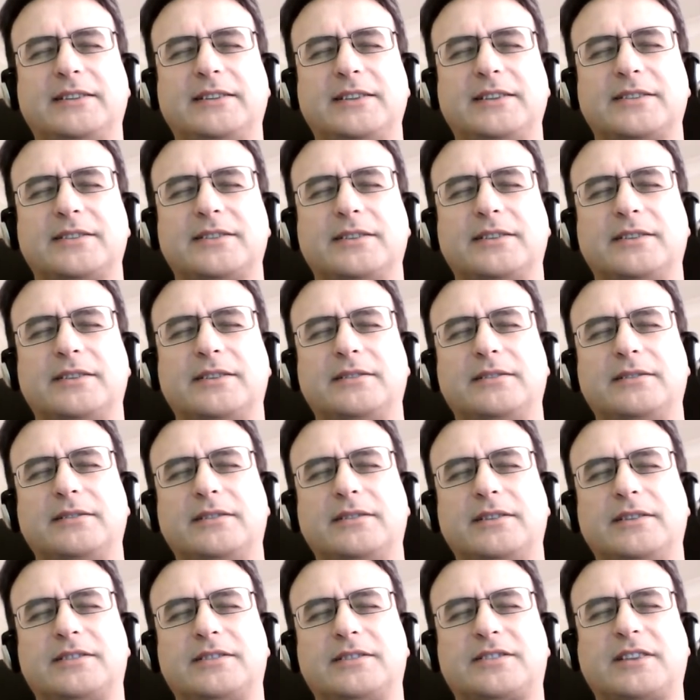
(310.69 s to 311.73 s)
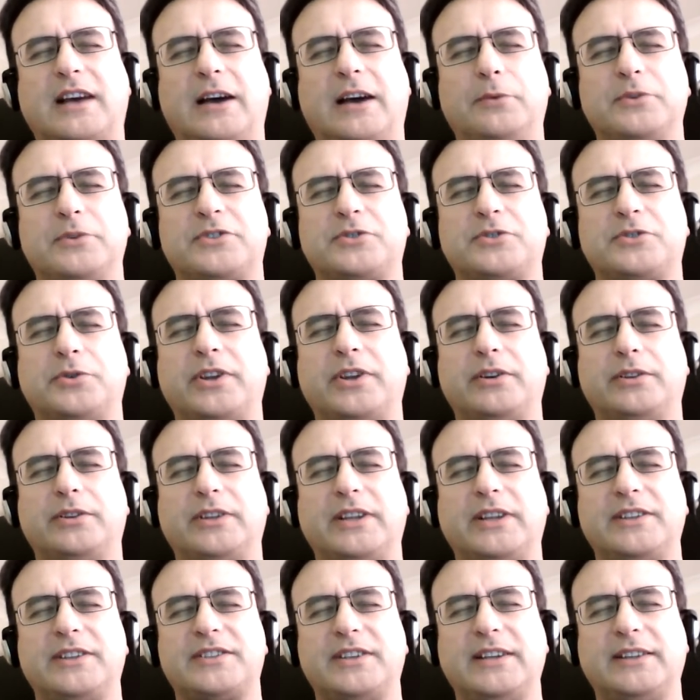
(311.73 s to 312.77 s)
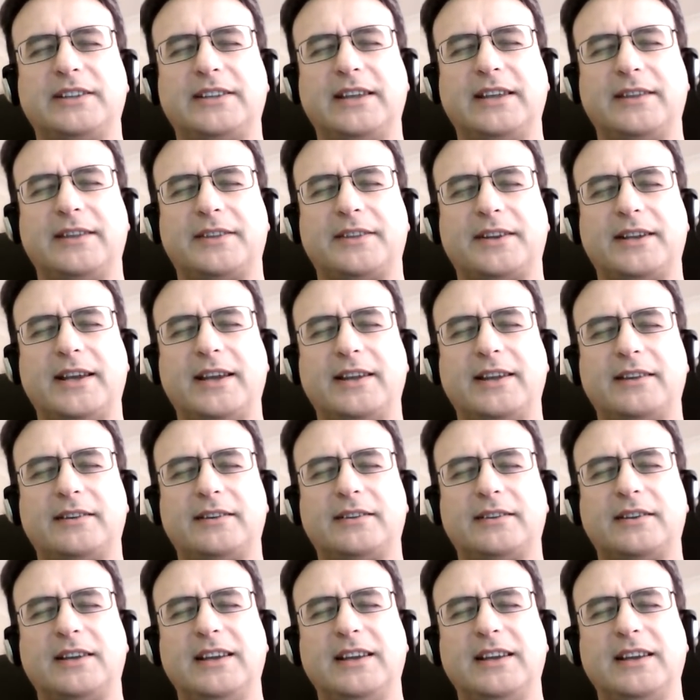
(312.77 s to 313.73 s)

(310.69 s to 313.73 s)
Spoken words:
And this guy was talking on the internet the other day, and